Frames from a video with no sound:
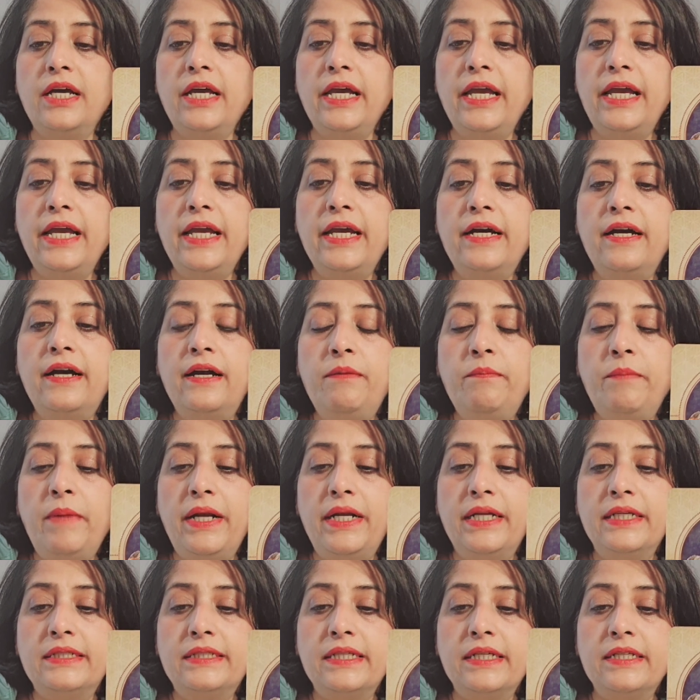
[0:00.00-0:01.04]
Eagle
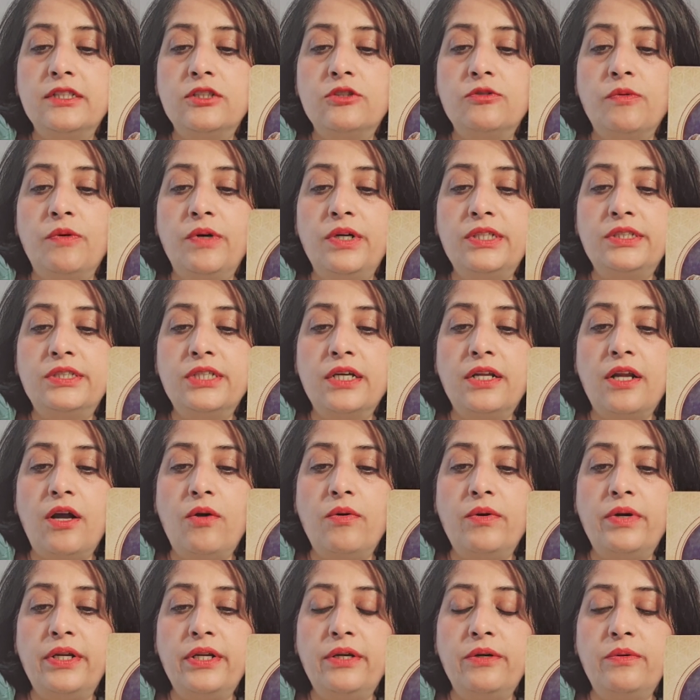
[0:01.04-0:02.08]
medicine swirls
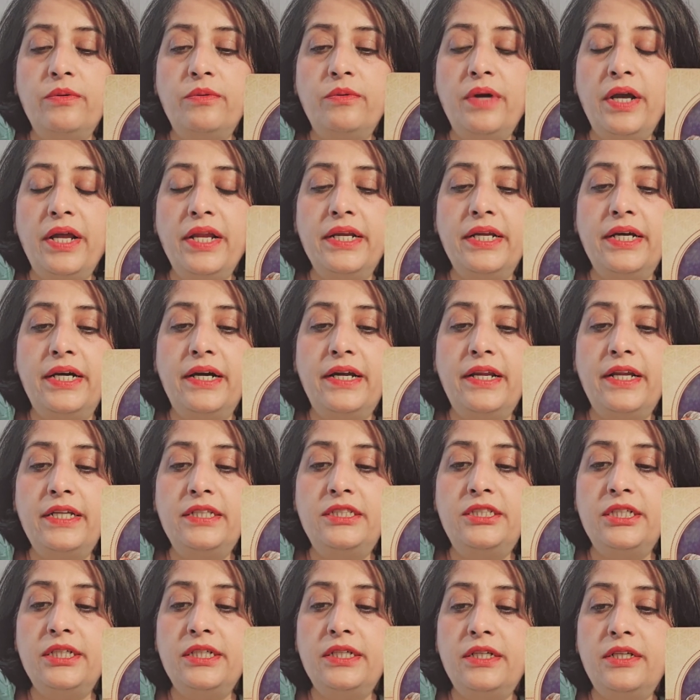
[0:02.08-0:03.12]
around you,
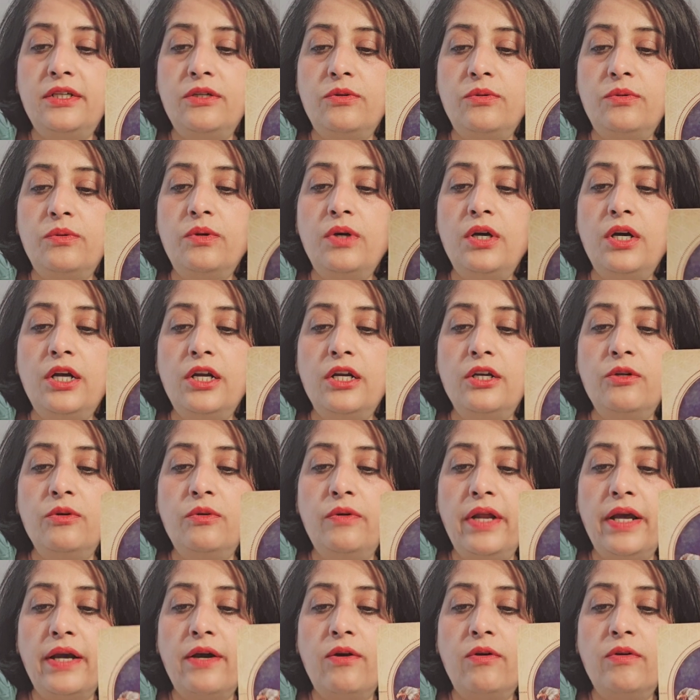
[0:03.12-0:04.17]
encouraging you to
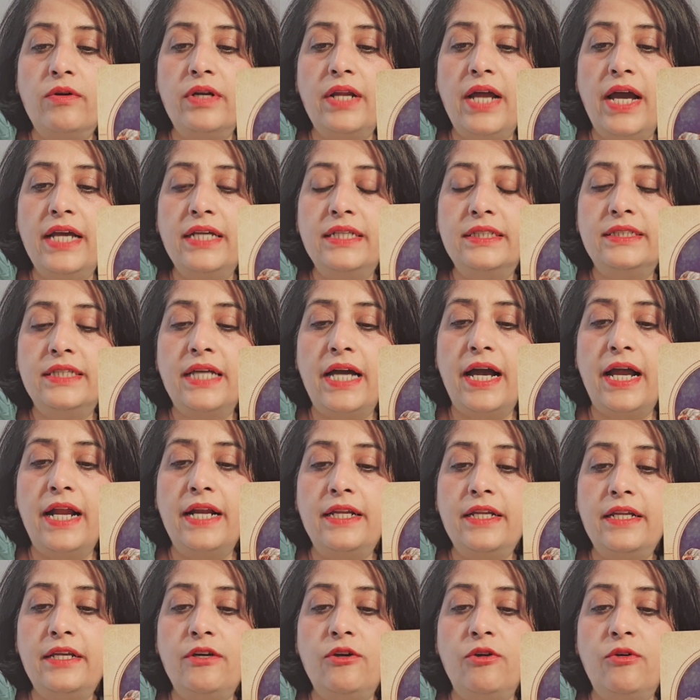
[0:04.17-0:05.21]
recognize
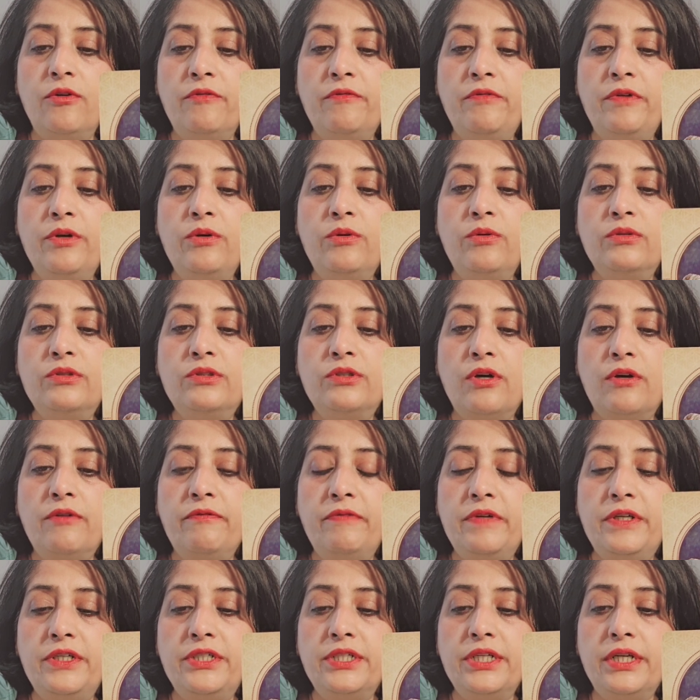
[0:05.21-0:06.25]
that your views or
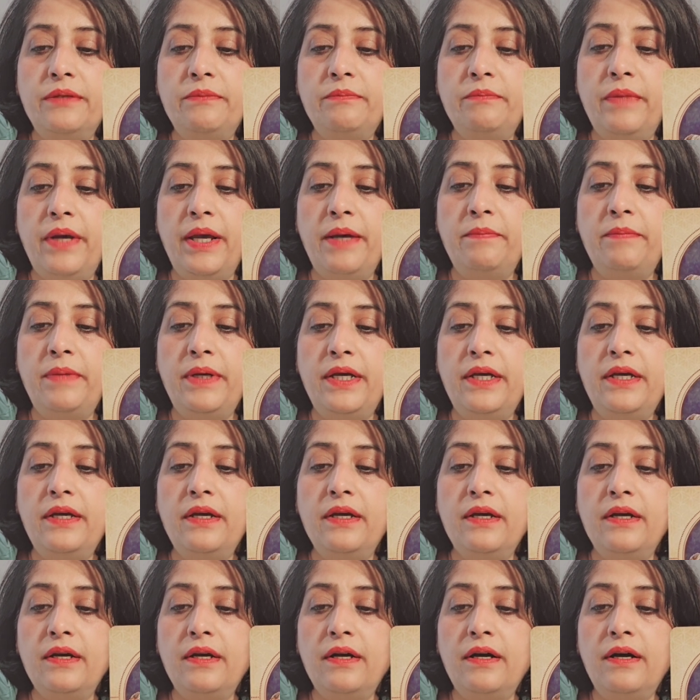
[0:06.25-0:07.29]
vision may be
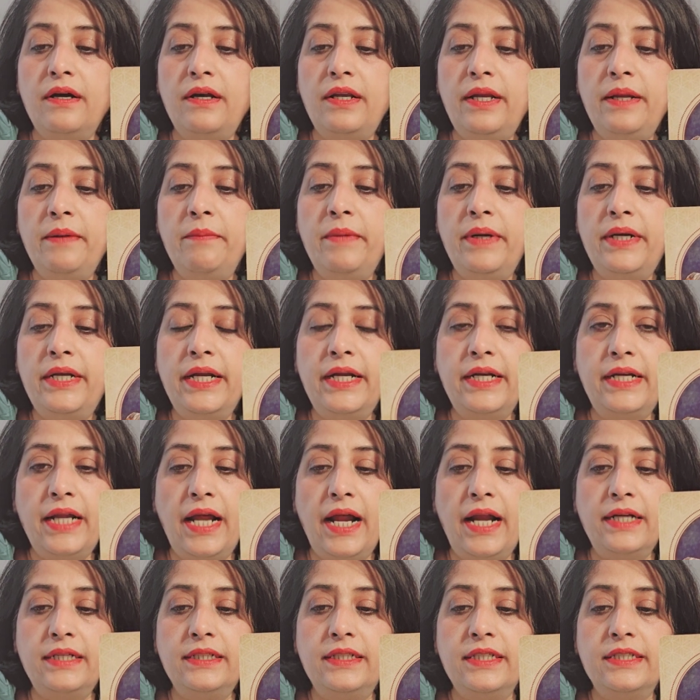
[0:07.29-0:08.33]
limited
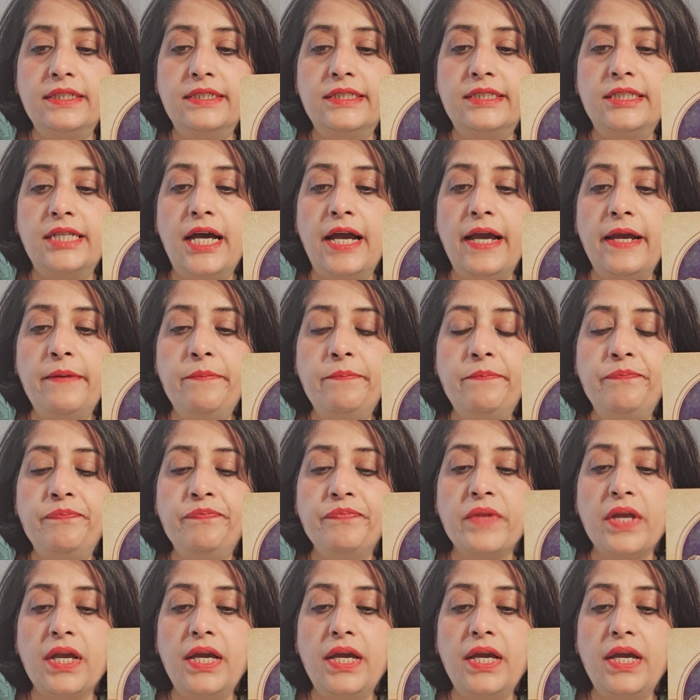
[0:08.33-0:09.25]
at this time.